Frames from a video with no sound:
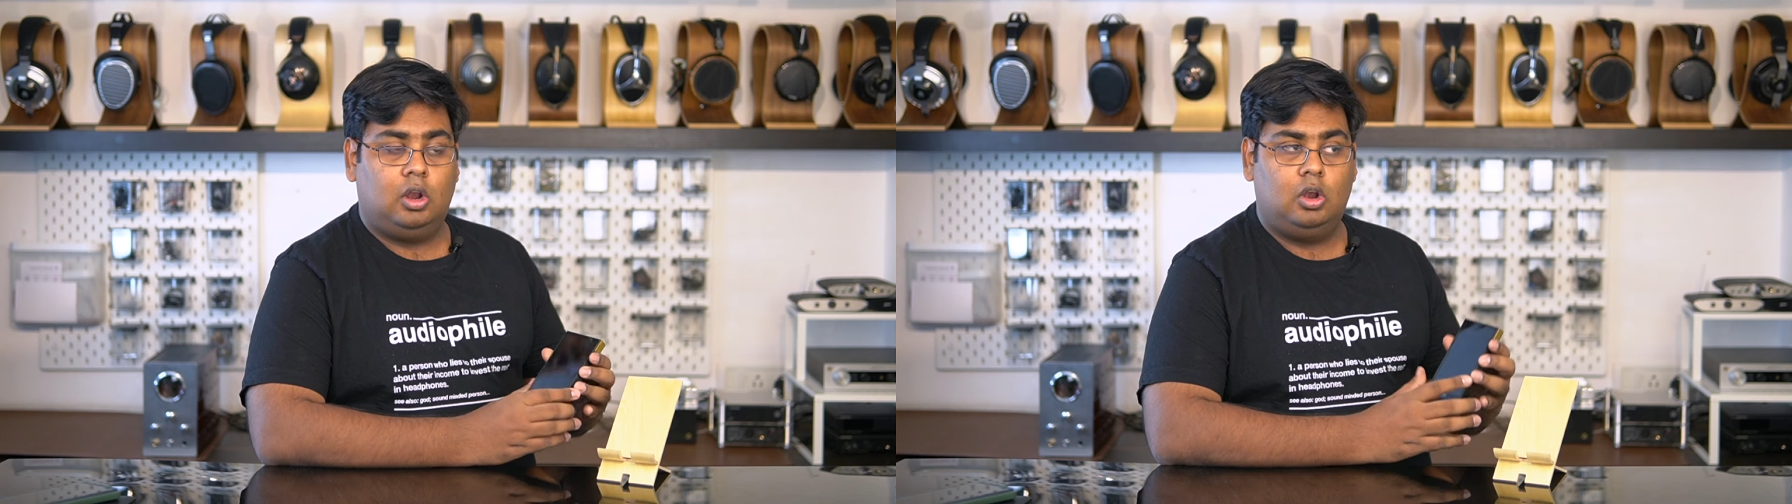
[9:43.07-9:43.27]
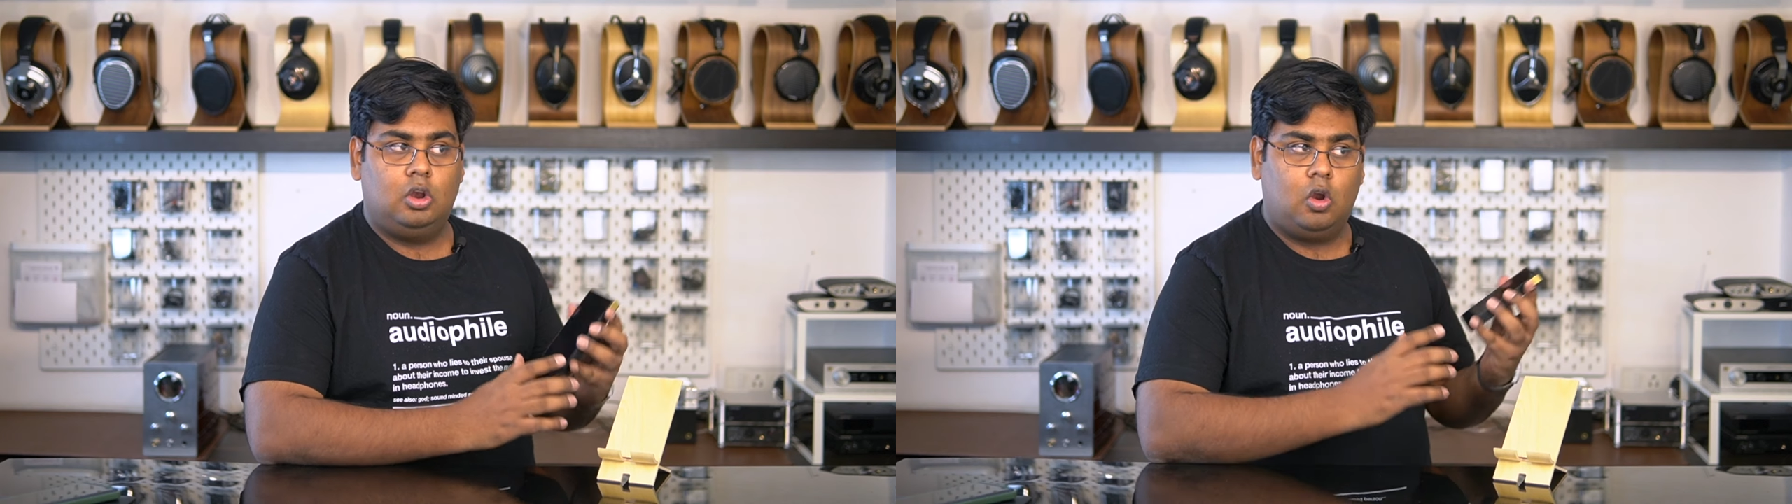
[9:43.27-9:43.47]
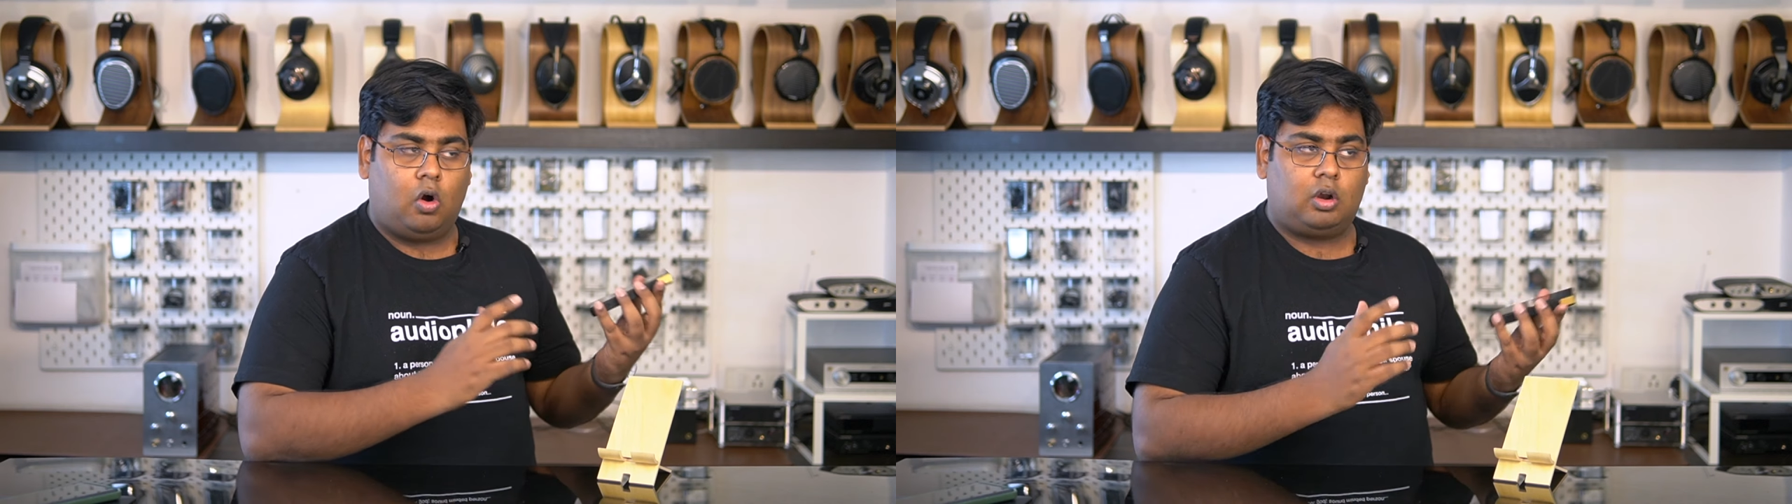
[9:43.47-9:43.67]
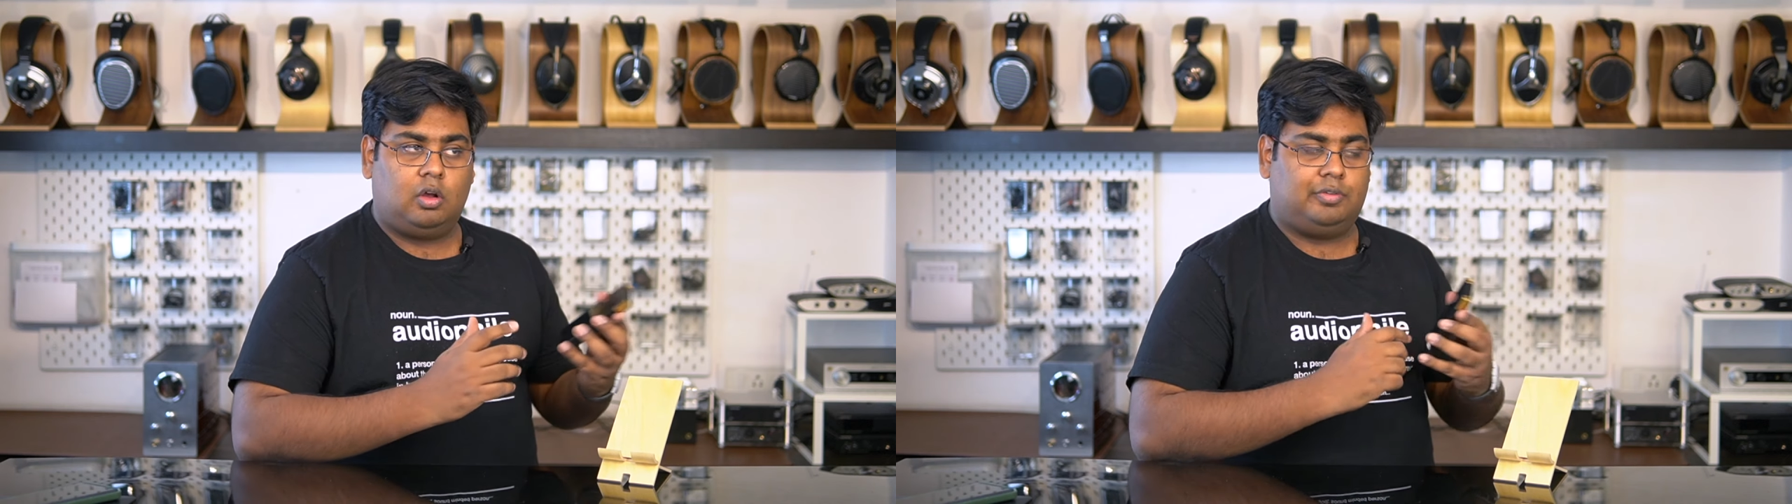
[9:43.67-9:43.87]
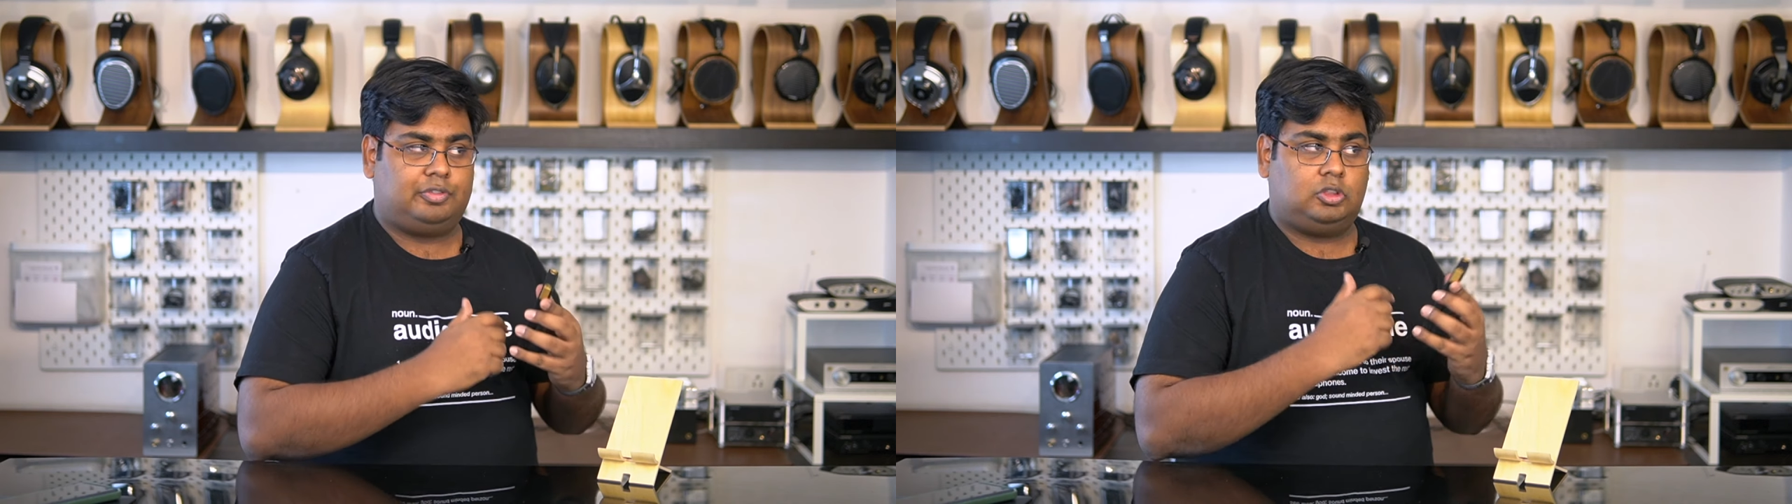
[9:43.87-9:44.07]

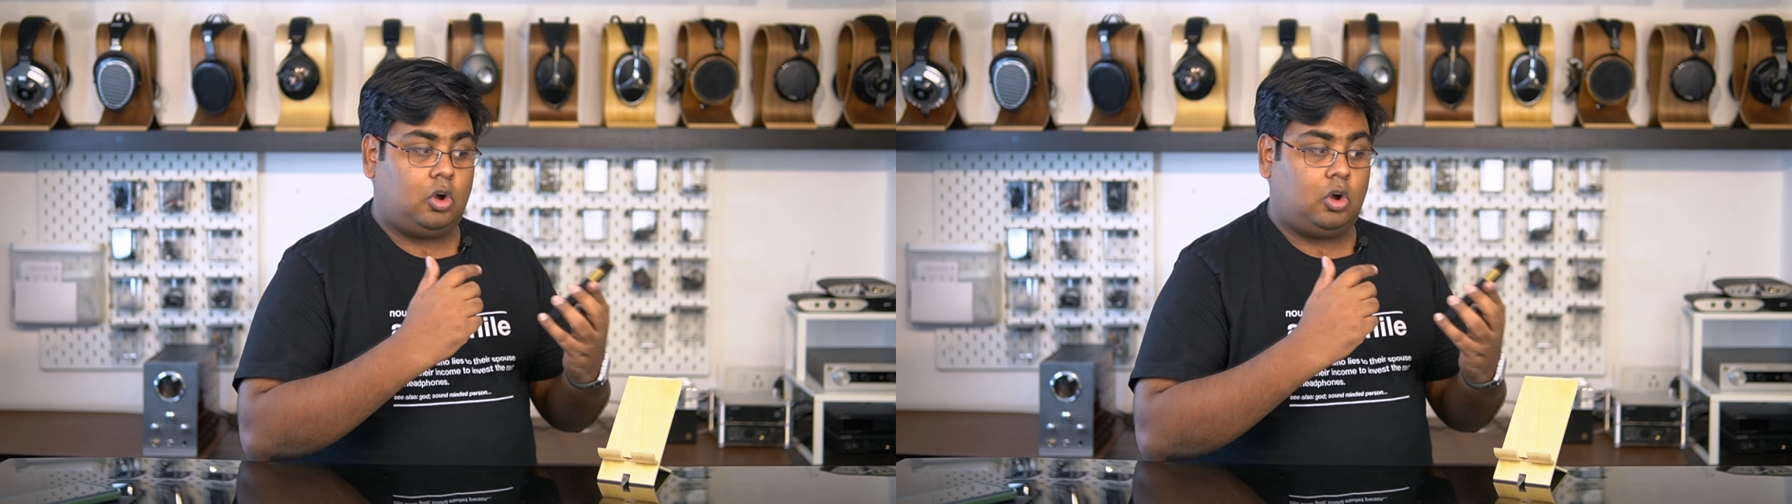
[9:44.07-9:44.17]
lot of